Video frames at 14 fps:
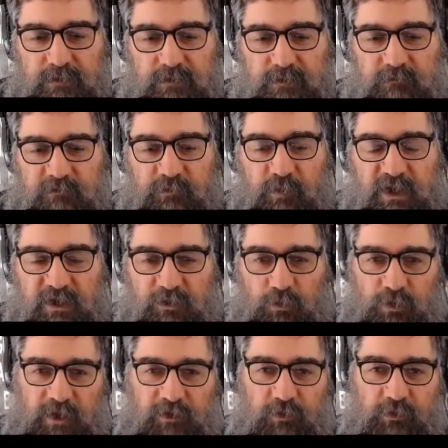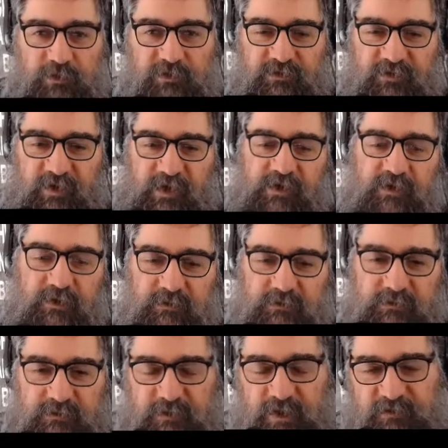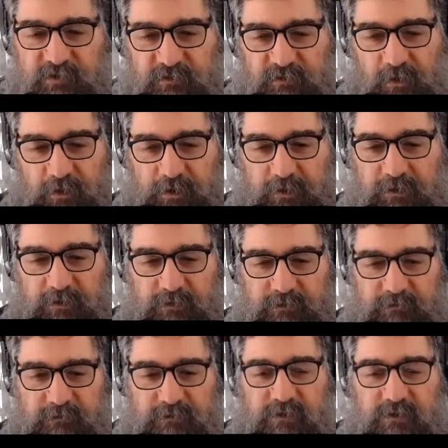It's making all that noise at 10. That's a tight curve.